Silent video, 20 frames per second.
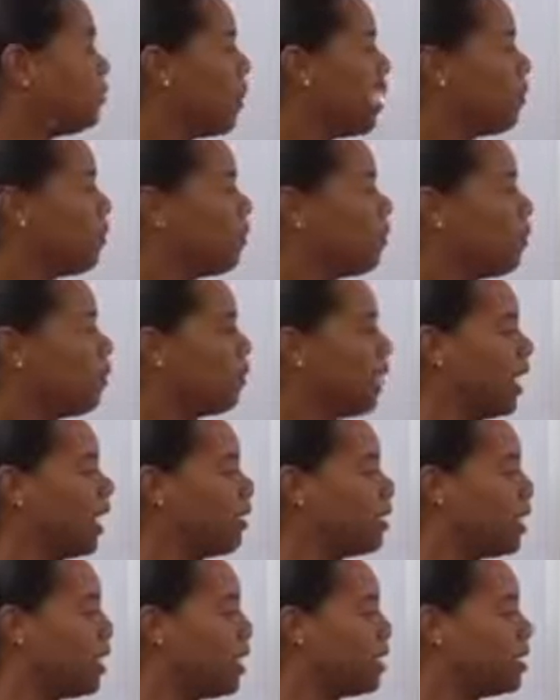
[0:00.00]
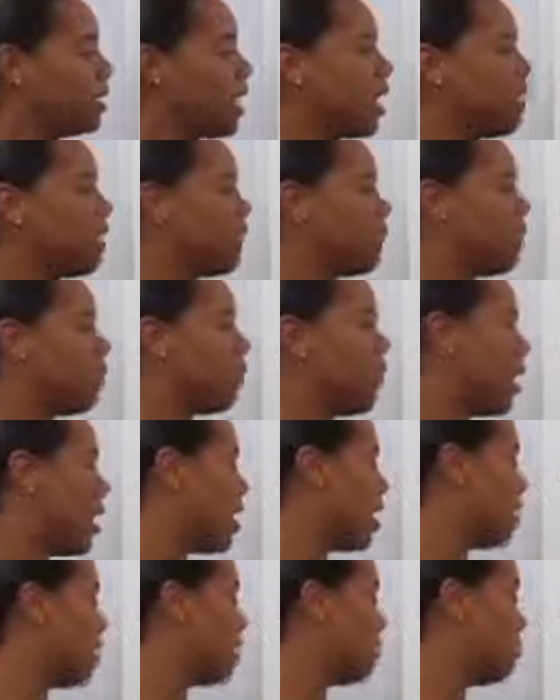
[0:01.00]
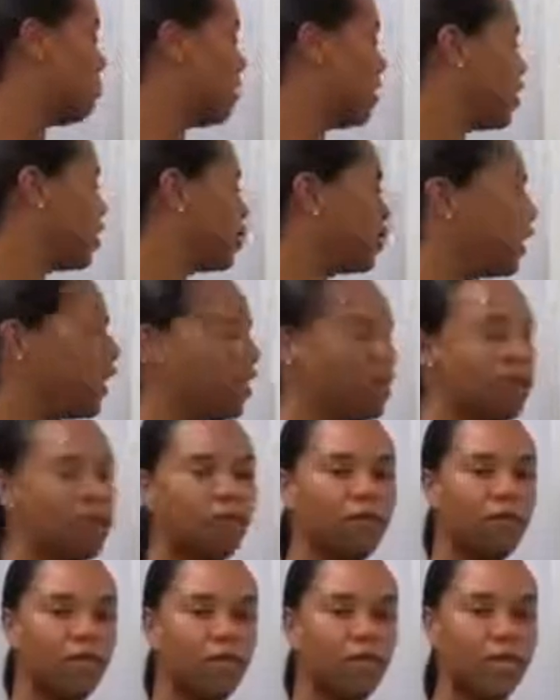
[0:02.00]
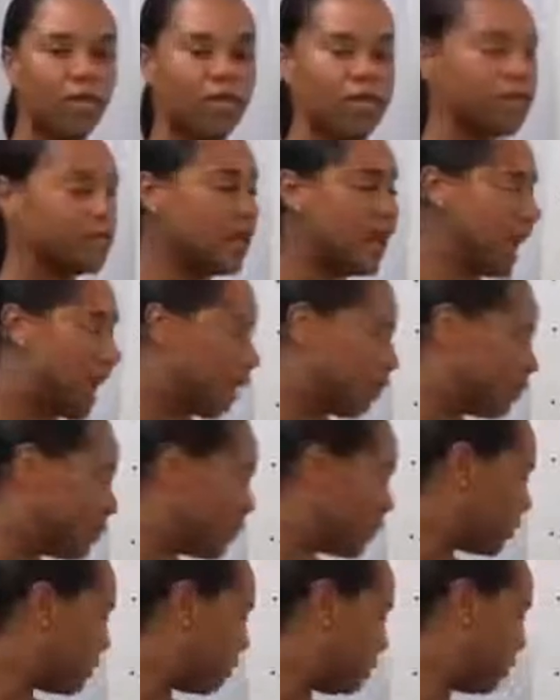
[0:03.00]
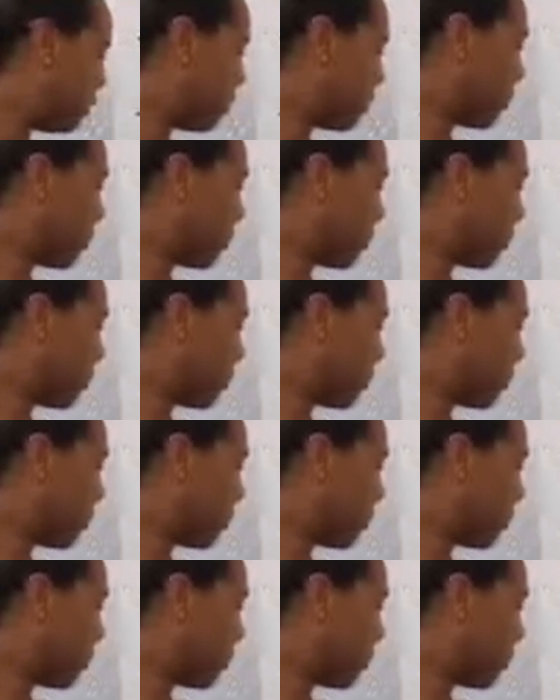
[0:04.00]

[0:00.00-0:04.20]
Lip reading: by the polarities of the bonds between various atoms.